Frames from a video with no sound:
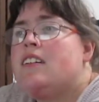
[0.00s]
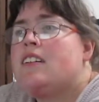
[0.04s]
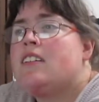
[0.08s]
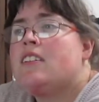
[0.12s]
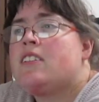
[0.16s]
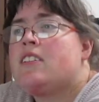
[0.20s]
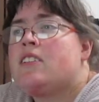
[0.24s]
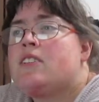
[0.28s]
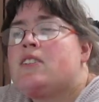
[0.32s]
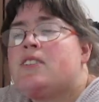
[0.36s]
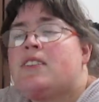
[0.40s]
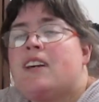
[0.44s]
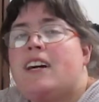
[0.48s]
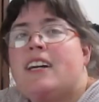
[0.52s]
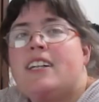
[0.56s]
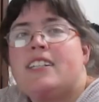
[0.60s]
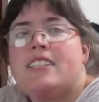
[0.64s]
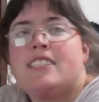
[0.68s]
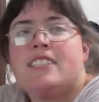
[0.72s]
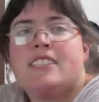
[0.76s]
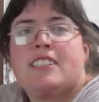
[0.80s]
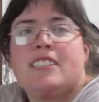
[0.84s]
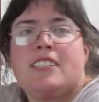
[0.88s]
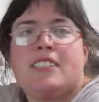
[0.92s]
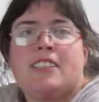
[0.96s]

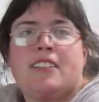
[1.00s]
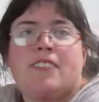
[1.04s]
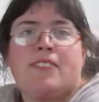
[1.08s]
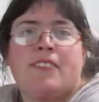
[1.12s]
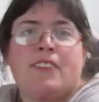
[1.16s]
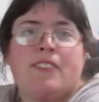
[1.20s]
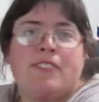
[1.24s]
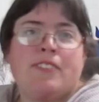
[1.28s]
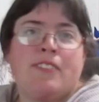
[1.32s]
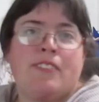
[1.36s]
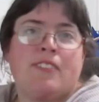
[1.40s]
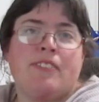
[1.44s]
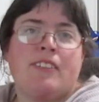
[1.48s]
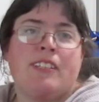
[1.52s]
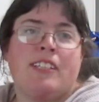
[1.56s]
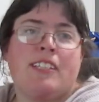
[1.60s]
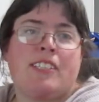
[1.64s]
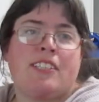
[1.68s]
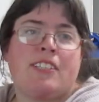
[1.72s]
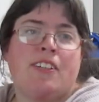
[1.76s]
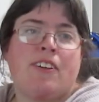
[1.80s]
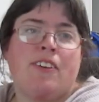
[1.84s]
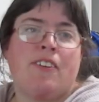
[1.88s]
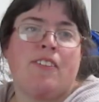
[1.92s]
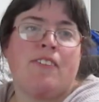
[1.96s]
Christ performed the
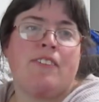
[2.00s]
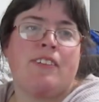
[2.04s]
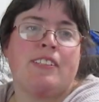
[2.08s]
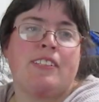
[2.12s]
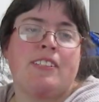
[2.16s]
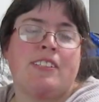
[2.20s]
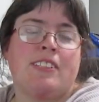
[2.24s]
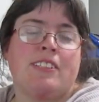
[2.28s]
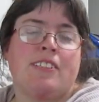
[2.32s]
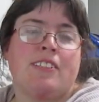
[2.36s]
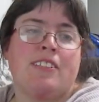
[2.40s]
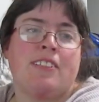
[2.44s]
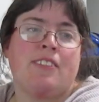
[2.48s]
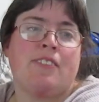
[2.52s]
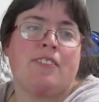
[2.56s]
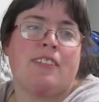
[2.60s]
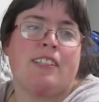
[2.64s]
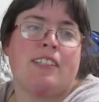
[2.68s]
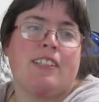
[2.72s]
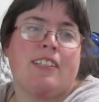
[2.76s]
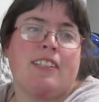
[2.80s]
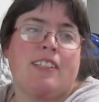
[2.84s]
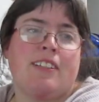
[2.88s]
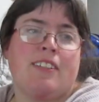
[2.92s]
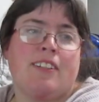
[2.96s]
atonement so that we
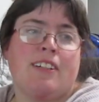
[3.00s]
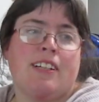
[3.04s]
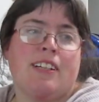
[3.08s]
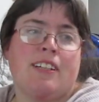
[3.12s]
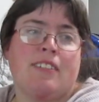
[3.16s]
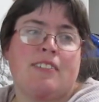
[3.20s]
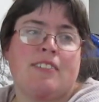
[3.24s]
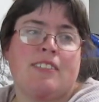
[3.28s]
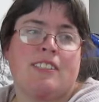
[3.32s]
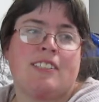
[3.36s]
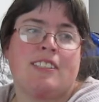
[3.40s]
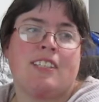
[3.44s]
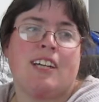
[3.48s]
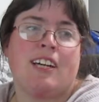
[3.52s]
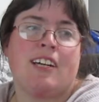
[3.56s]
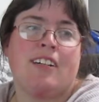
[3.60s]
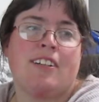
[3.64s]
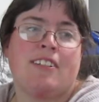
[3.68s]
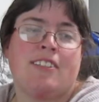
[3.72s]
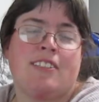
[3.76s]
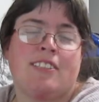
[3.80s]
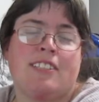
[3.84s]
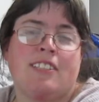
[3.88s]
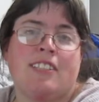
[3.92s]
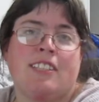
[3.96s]
could look outside
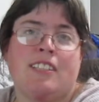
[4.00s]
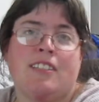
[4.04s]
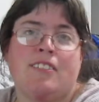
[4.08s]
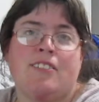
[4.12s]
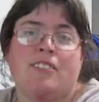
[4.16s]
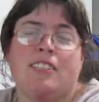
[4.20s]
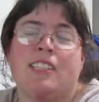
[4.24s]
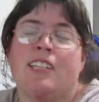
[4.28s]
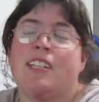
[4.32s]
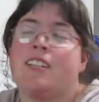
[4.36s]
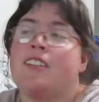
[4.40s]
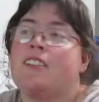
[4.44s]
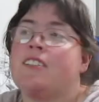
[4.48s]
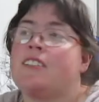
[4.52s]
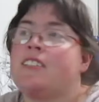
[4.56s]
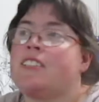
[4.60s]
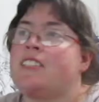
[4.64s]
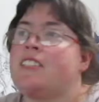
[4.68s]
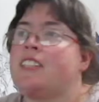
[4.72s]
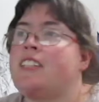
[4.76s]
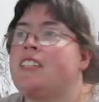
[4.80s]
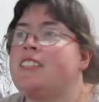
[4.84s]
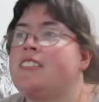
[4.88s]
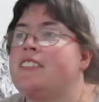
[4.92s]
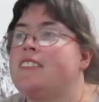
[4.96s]
ourselves and our
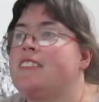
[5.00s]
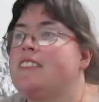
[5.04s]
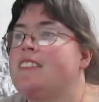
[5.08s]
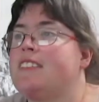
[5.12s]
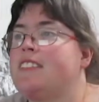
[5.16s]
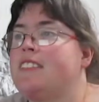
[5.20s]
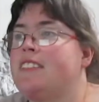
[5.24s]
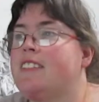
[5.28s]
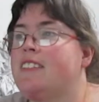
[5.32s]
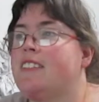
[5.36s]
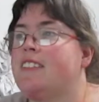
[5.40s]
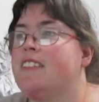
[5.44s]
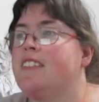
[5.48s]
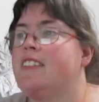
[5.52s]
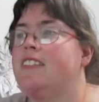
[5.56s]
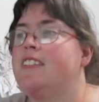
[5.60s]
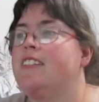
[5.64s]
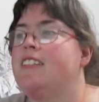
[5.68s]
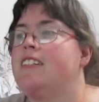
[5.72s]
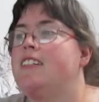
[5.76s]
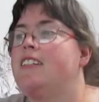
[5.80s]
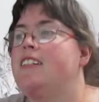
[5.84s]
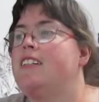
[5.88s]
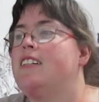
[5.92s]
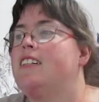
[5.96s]
sins.
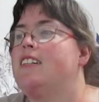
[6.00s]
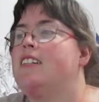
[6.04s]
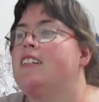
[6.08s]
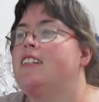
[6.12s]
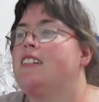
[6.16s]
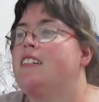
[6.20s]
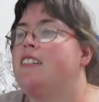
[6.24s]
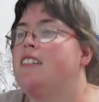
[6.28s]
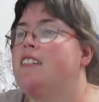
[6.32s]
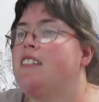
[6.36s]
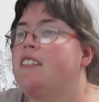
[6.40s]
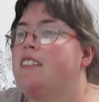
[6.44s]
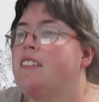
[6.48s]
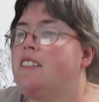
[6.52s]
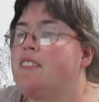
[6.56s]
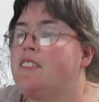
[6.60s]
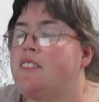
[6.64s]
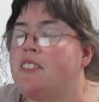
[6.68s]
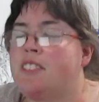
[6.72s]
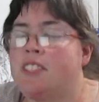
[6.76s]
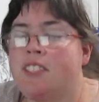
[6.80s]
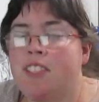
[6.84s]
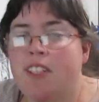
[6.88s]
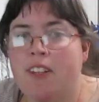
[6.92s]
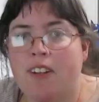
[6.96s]

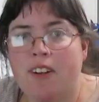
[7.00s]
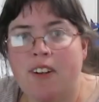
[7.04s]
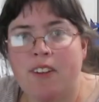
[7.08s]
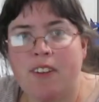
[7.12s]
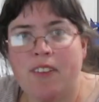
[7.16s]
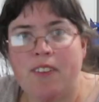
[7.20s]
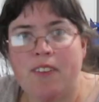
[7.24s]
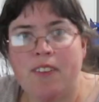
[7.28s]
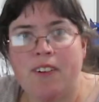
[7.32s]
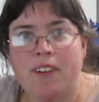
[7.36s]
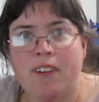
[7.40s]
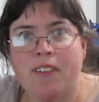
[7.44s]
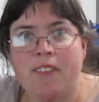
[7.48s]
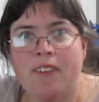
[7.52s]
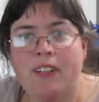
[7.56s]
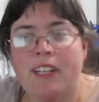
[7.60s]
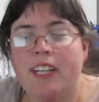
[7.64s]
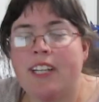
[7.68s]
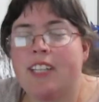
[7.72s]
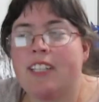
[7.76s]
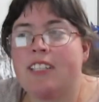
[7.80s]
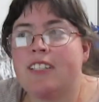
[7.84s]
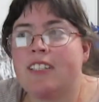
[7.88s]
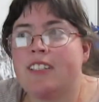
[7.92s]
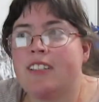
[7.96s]
So we
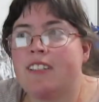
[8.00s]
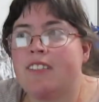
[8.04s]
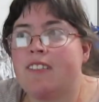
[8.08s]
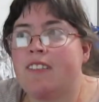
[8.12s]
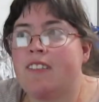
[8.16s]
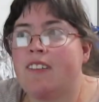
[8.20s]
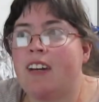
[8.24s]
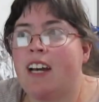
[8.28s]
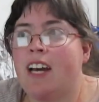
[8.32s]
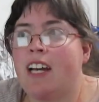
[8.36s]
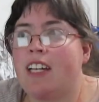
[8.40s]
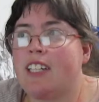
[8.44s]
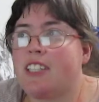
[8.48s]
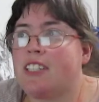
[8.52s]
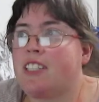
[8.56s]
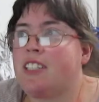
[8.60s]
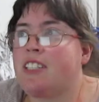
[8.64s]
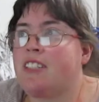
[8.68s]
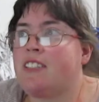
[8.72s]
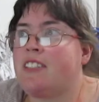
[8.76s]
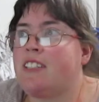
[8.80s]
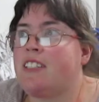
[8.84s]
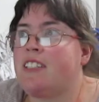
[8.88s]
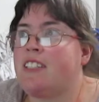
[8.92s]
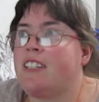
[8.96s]
can
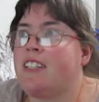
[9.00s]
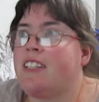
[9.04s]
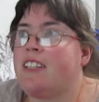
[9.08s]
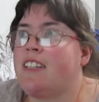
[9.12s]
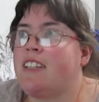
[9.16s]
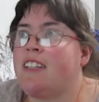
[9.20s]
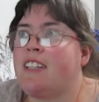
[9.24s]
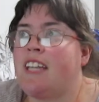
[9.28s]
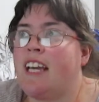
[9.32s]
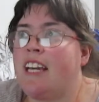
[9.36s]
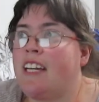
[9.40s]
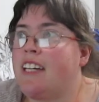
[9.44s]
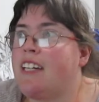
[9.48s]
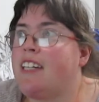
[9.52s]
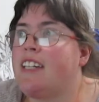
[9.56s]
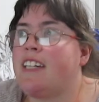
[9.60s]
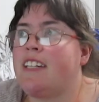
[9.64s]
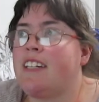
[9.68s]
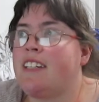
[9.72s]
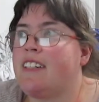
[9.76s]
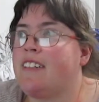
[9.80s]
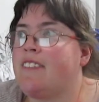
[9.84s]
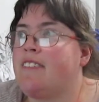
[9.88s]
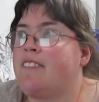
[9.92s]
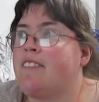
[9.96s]
actually thank
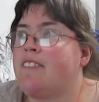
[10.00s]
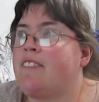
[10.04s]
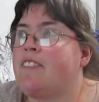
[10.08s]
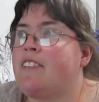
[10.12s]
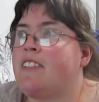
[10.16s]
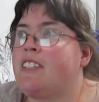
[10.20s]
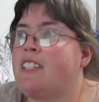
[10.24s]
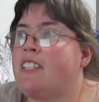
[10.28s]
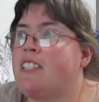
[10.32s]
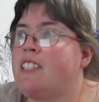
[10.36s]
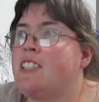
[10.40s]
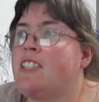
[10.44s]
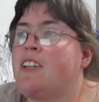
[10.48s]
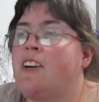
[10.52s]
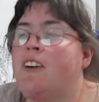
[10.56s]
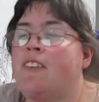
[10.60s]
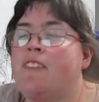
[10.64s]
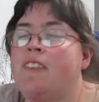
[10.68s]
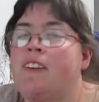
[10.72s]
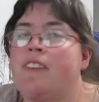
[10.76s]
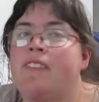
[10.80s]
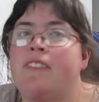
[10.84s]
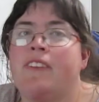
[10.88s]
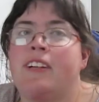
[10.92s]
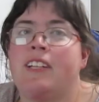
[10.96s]
him for the
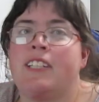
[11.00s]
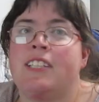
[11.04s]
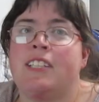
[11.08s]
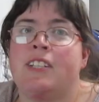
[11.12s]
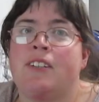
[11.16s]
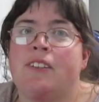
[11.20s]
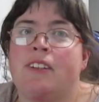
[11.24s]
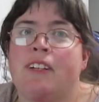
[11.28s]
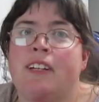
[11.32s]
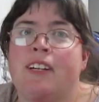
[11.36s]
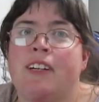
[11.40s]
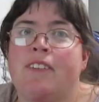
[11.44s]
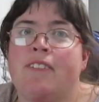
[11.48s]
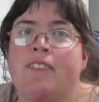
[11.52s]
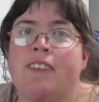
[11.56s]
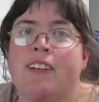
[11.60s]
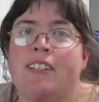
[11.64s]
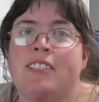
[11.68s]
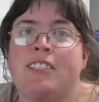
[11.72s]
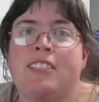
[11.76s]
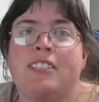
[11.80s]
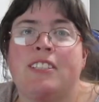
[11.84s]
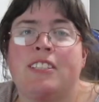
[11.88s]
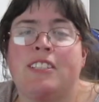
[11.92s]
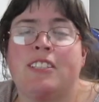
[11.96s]
atonement by doing our
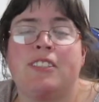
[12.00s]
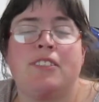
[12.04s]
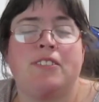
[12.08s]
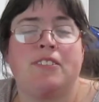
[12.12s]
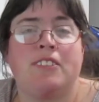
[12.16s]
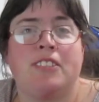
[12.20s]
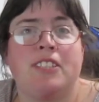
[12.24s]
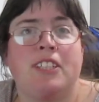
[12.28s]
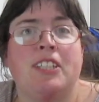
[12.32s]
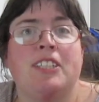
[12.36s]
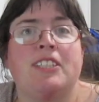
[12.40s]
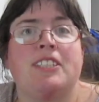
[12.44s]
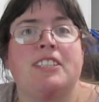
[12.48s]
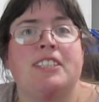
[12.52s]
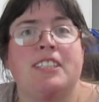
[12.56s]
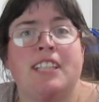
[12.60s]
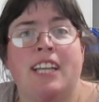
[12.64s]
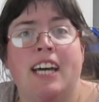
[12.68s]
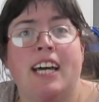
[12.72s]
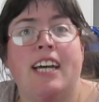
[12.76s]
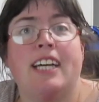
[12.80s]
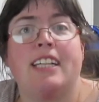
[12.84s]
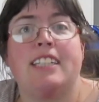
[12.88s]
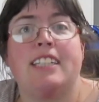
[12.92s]
best to do just that.